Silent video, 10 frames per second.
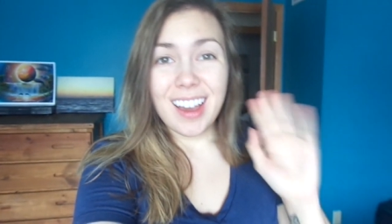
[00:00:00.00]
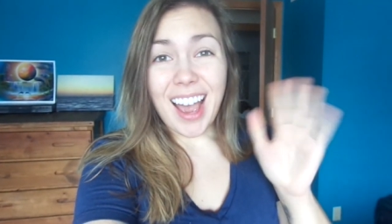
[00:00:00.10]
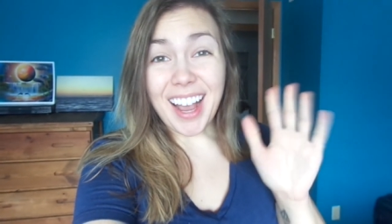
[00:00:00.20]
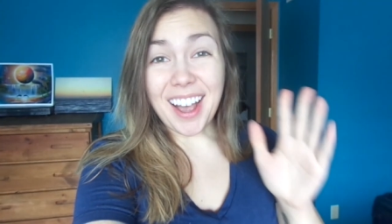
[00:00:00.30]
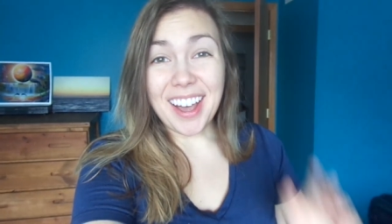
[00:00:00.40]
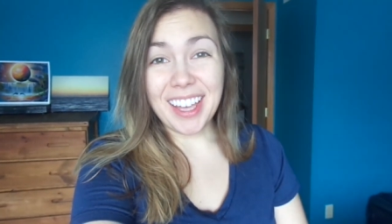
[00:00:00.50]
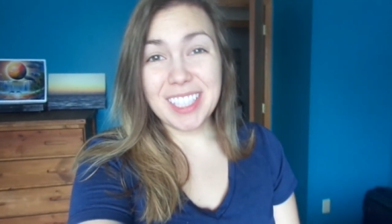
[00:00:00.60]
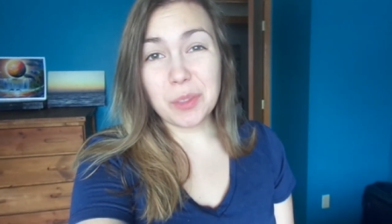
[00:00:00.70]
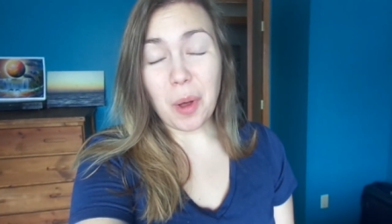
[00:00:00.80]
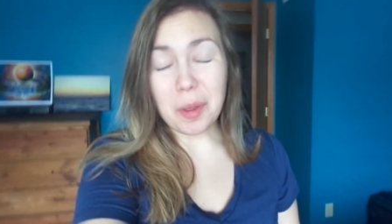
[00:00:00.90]
Hi
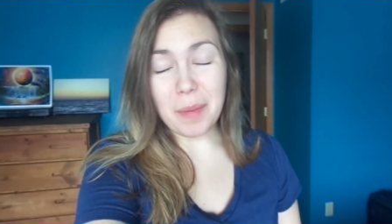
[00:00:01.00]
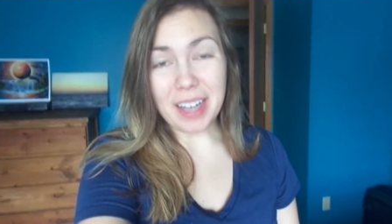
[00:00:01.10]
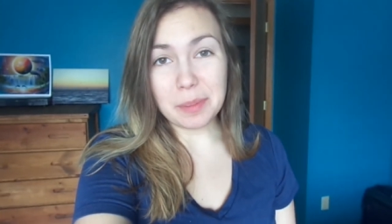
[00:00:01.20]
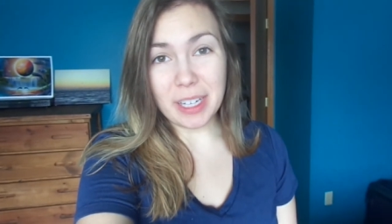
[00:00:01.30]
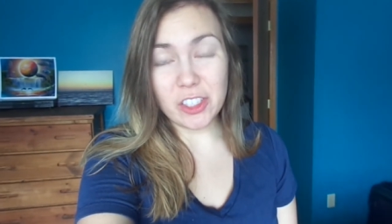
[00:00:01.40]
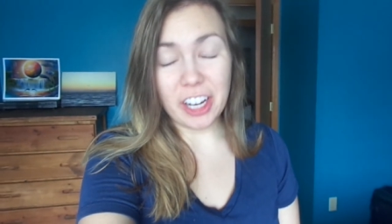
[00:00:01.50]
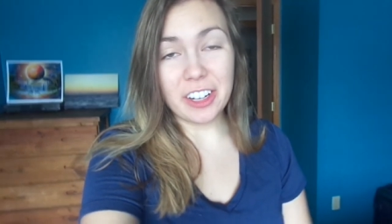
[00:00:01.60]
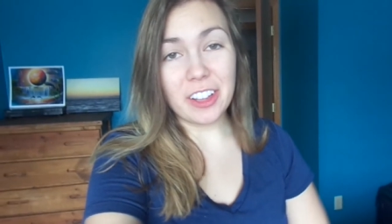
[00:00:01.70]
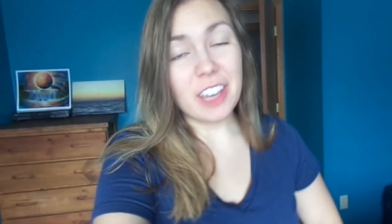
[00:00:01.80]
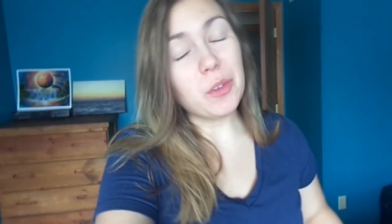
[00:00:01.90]
guys, welcome back to my
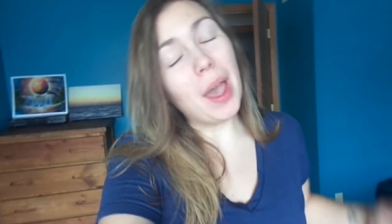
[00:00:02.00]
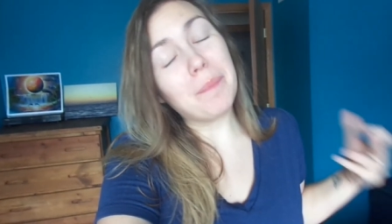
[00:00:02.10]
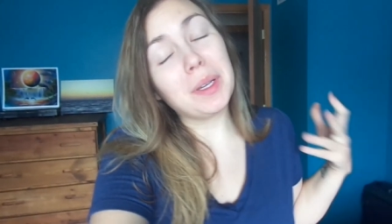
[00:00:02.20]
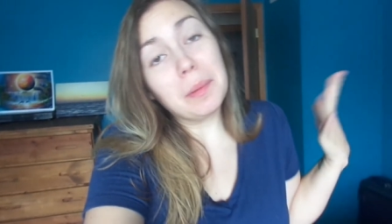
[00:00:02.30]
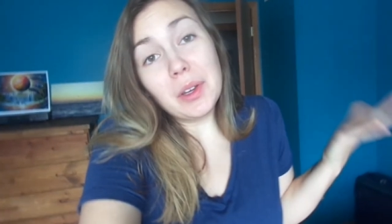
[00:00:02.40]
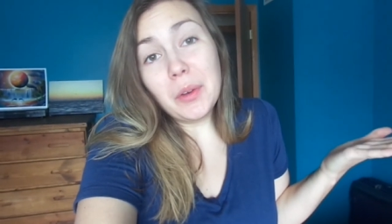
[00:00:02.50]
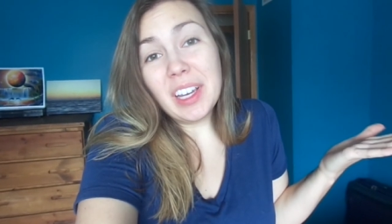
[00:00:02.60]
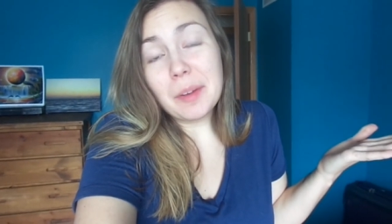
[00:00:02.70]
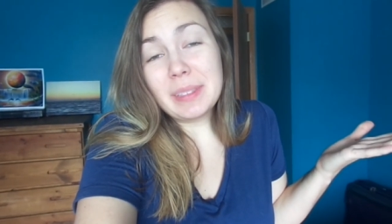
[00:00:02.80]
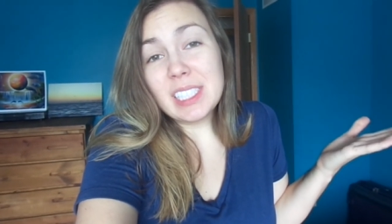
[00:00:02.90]
channel. If you happen to be new
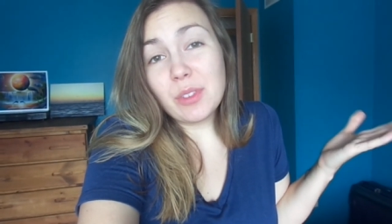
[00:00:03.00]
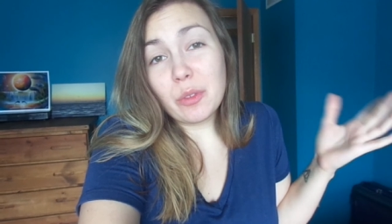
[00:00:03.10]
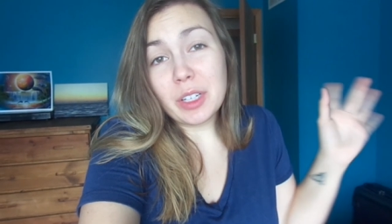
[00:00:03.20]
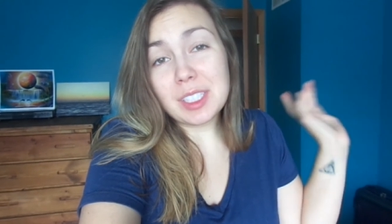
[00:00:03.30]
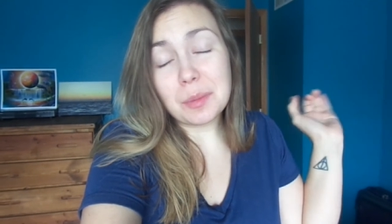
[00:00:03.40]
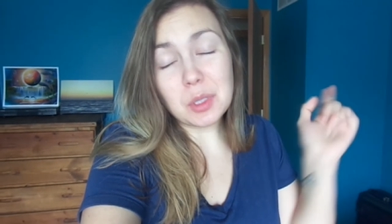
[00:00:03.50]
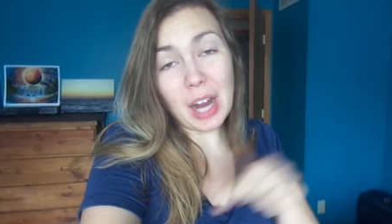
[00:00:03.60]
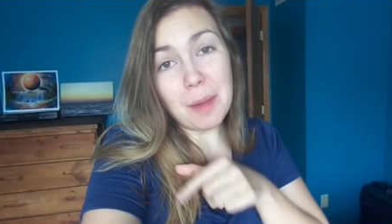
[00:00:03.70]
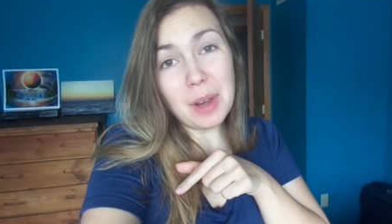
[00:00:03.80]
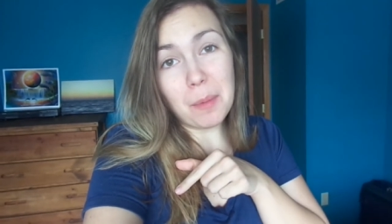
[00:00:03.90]
here, please feel free to
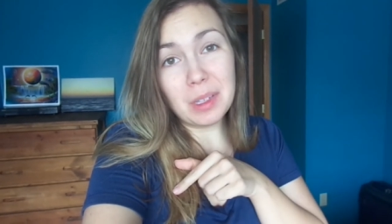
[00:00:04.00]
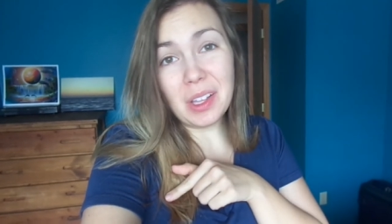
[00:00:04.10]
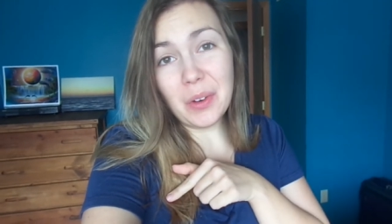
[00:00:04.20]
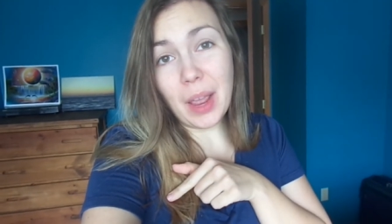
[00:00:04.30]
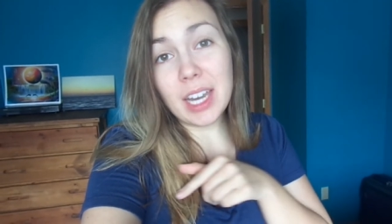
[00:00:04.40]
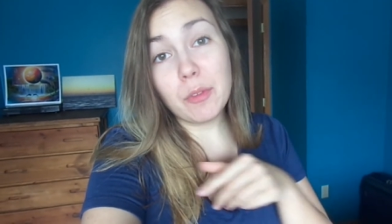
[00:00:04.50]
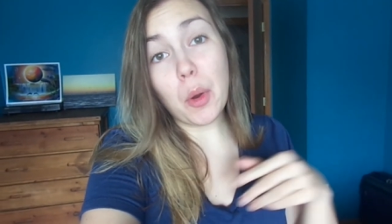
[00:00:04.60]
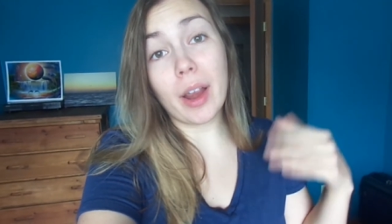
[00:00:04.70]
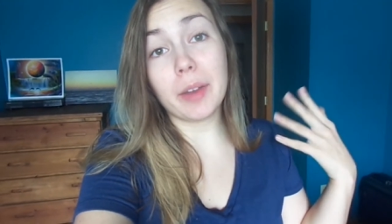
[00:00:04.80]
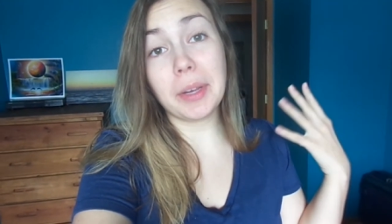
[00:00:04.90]
subscribe down below, and if you
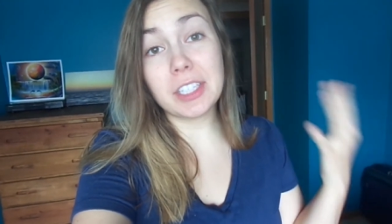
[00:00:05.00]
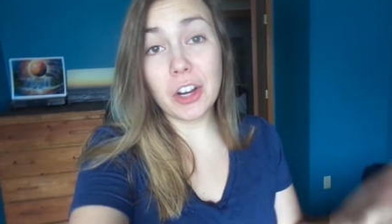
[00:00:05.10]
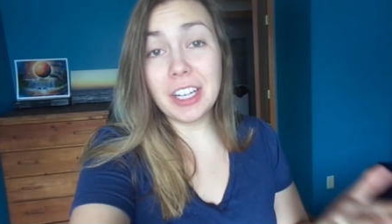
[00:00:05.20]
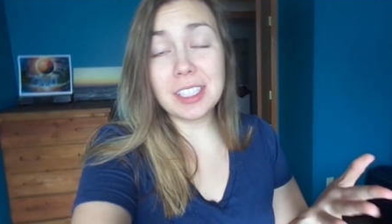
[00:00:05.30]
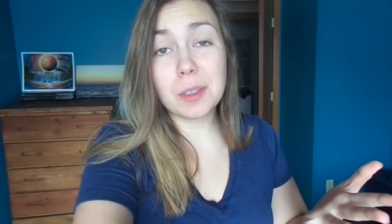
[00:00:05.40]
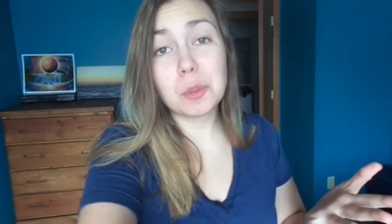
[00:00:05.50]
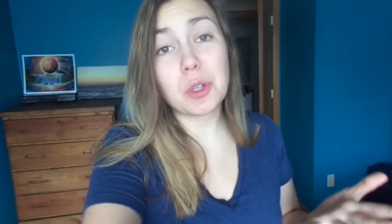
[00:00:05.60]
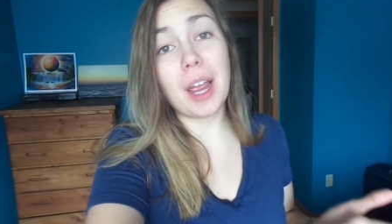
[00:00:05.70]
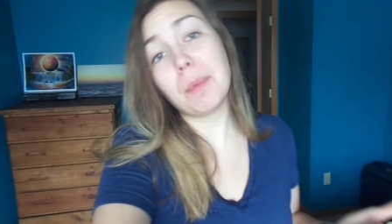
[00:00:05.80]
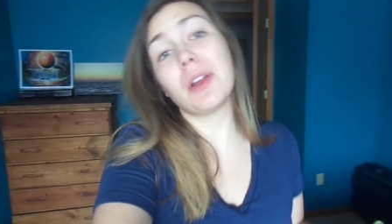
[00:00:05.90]
are a returning
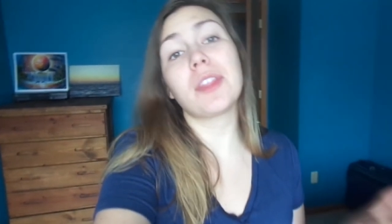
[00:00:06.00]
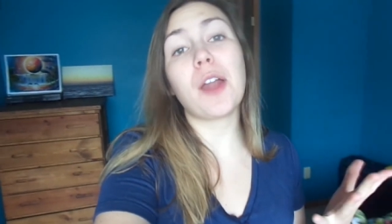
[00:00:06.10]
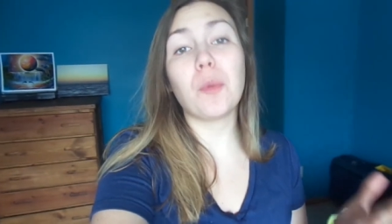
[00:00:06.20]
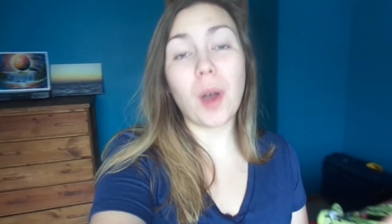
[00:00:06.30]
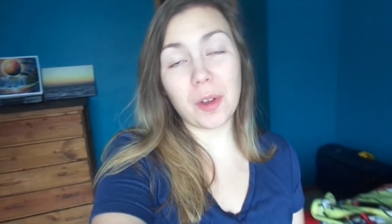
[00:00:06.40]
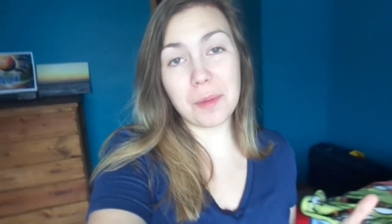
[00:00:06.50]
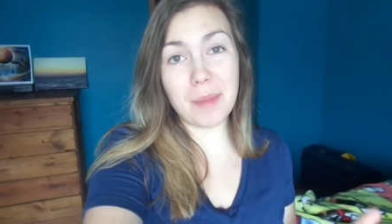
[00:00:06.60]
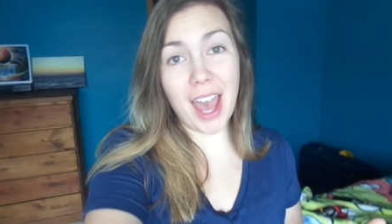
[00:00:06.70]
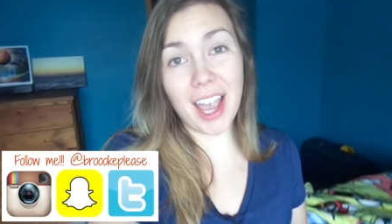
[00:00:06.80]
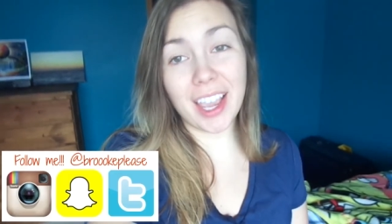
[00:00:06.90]
subscriber, then welcome
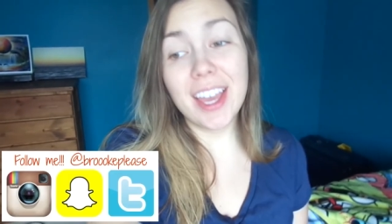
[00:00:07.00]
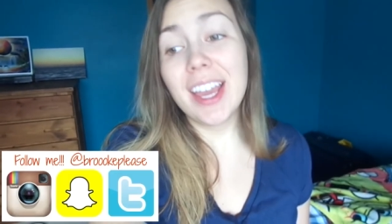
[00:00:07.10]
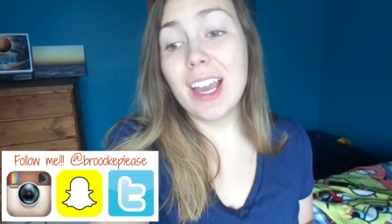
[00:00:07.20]
back.